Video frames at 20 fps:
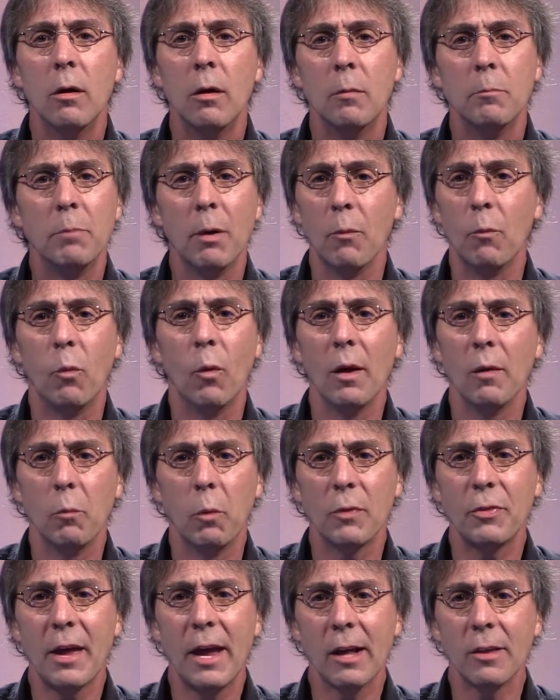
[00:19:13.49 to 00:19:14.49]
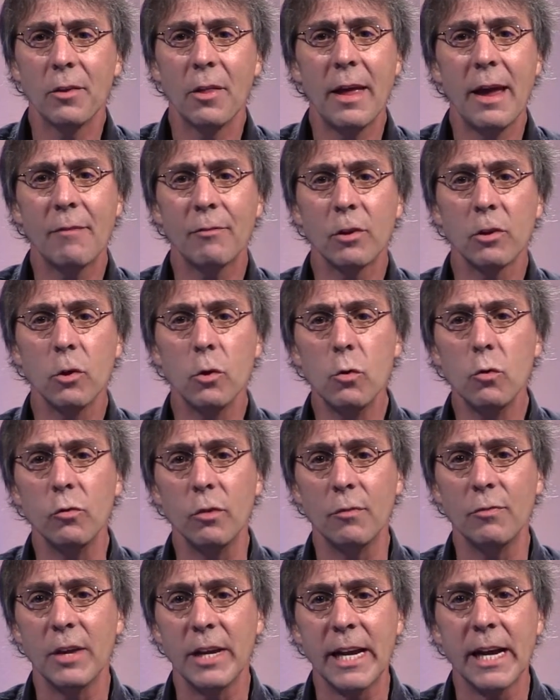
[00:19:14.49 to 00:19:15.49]
But what the hell do they have to lose?
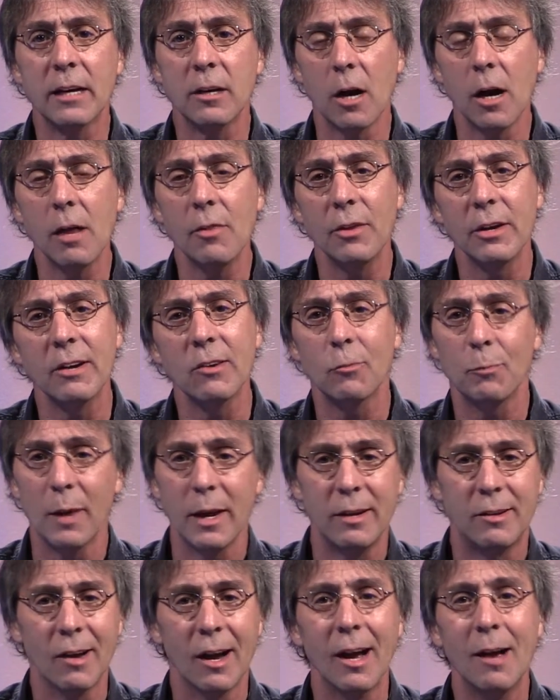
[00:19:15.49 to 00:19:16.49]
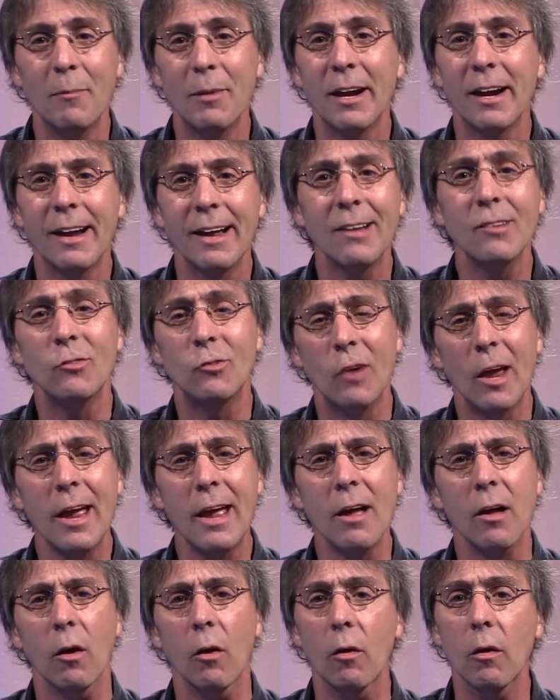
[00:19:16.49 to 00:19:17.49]
If they get caught, they're going to spend time in a nice
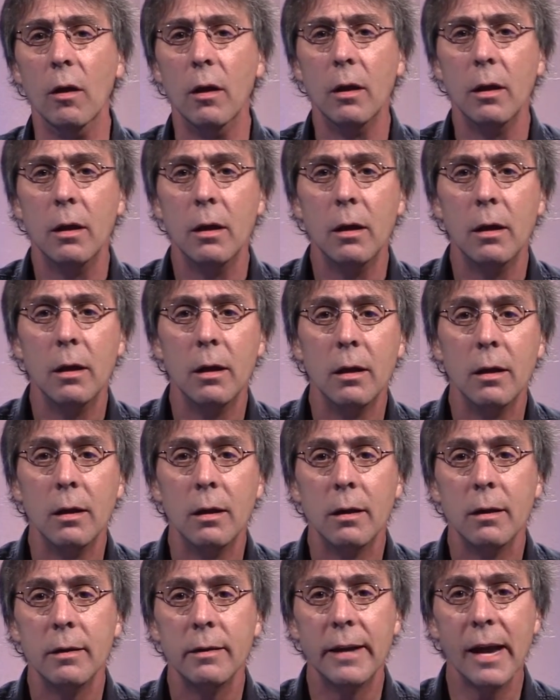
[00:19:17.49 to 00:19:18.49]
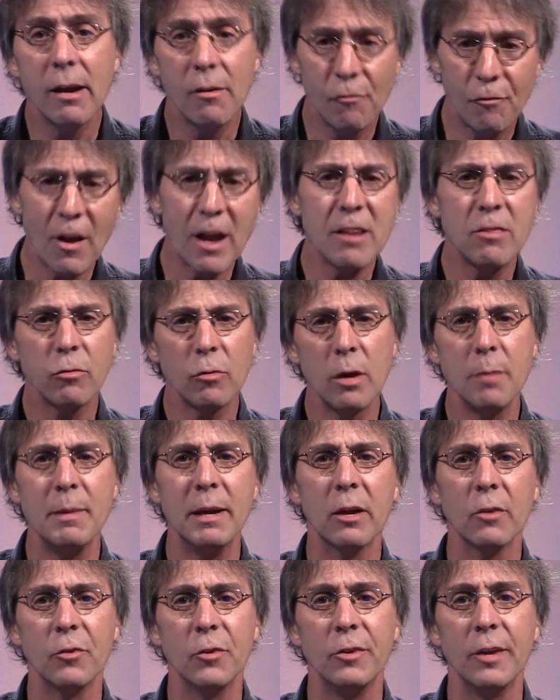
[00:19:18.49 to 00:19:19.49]
jail. Getting fed 3
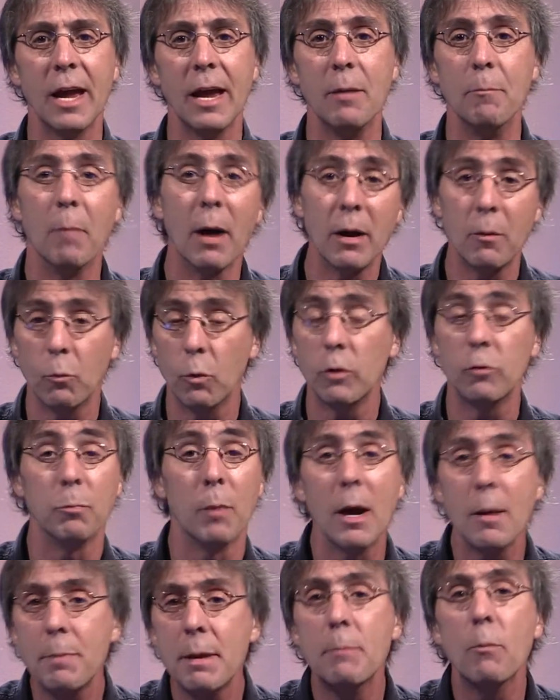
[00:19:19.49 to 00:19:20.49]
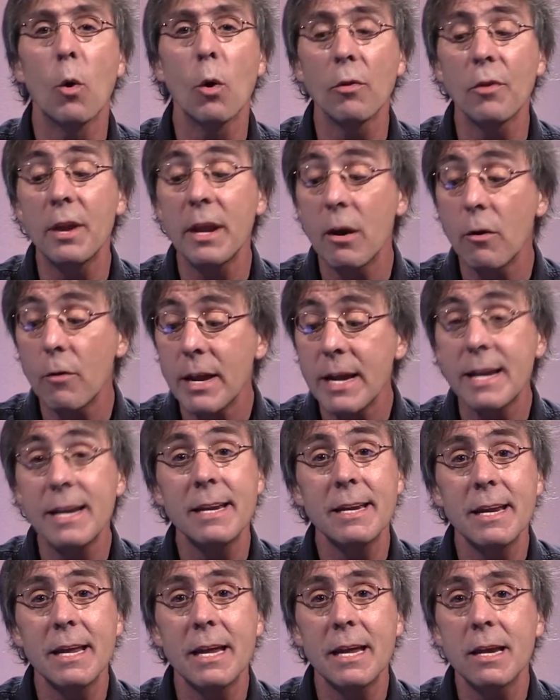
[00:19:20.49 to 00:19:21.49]
meals a day, which might be more than they're
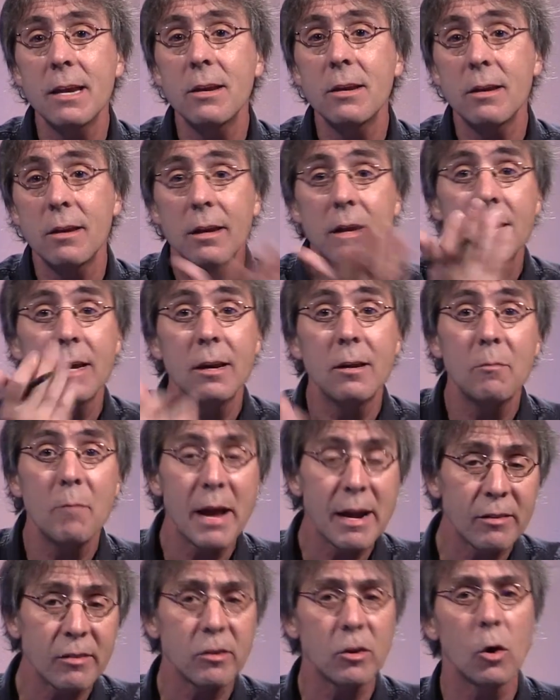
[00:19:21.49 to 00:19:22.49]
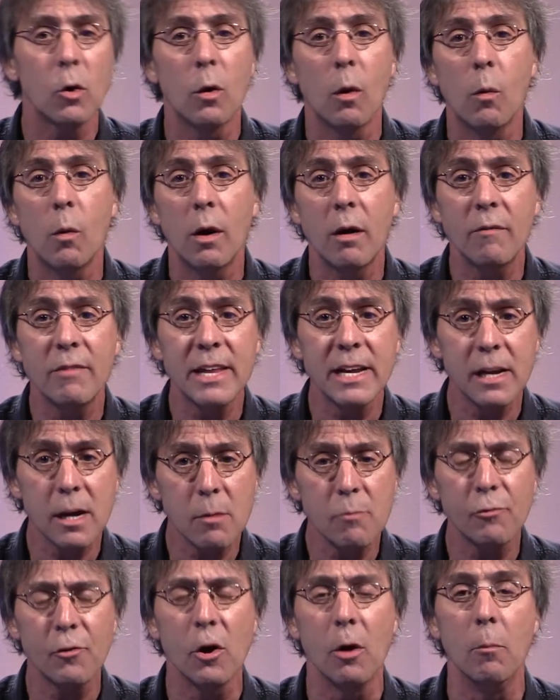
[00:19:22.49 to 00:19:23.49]
eating in Mexico or wherever they
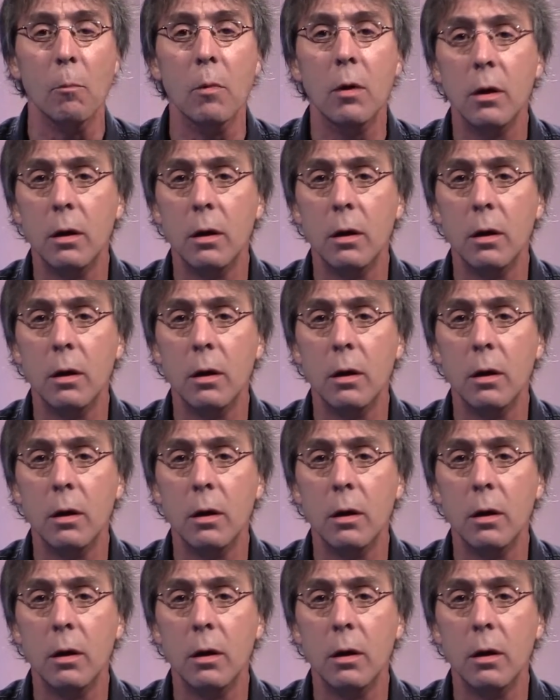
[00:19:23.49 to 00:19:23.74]
come from.